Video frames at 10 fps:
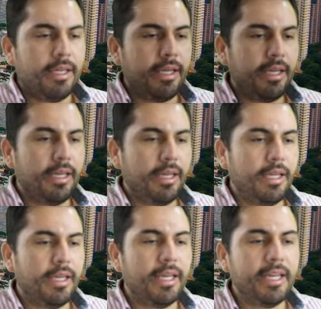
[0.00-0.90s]

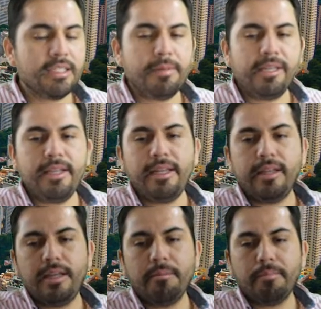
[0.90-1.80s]
He has been
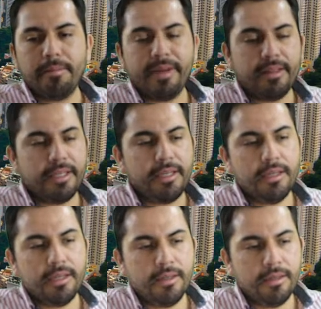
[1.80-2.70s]

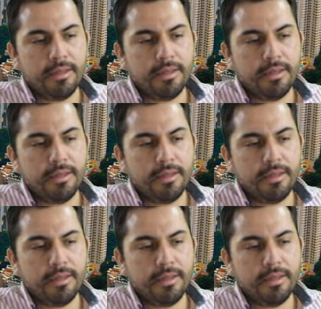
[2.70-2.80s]
implementing